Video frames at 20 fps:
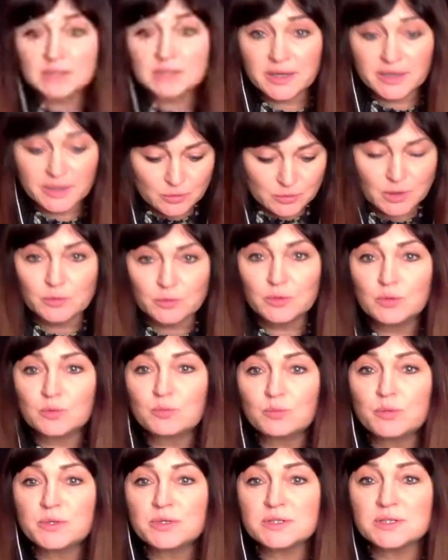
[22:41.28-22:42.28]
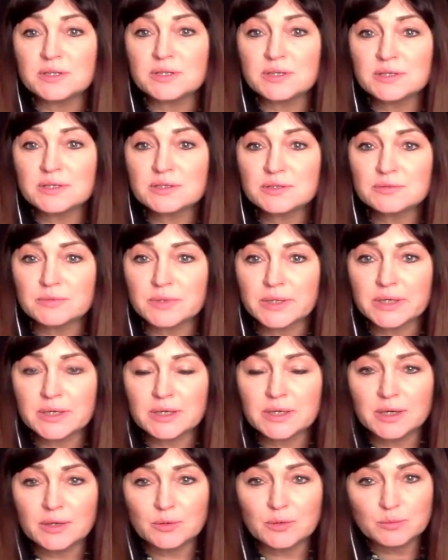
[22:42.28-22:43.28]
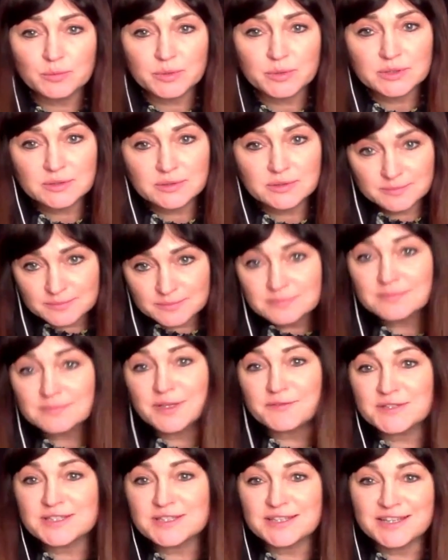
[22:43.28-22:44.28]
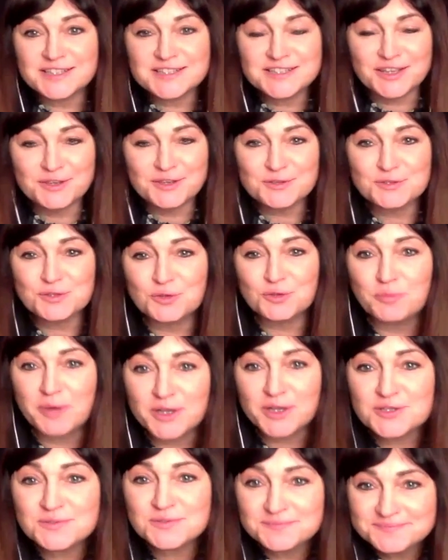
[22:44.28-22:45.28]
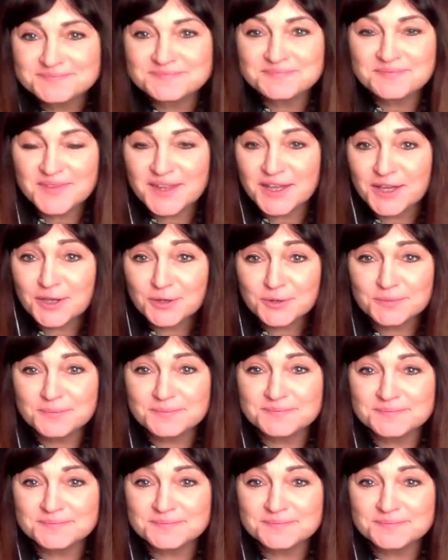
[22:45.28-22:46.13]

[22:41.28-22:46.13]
I know how you're busy right now, but nevertheless, thank you so much. Thank you.